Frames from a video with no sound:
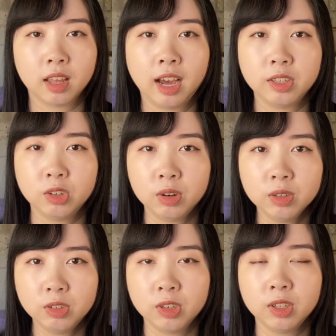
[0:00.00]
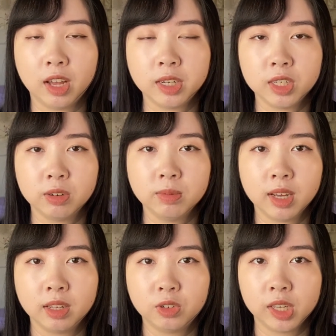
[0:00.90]
I do own two other lash serums
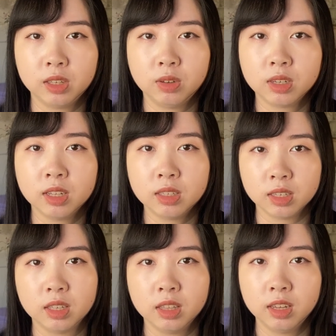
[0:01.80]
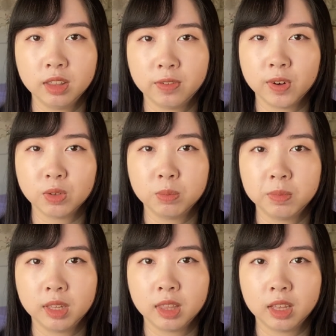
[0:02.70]
I try to use consistently, the first one
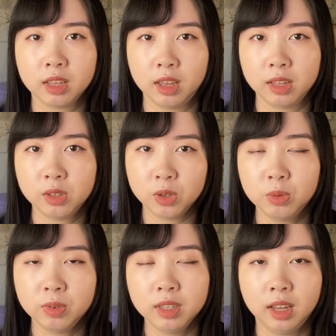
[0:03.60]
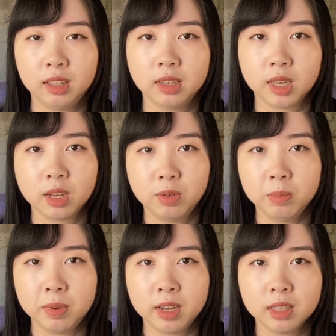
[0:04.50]
being the Etude one and the second one
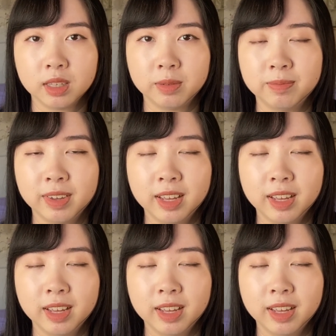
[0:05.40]
being some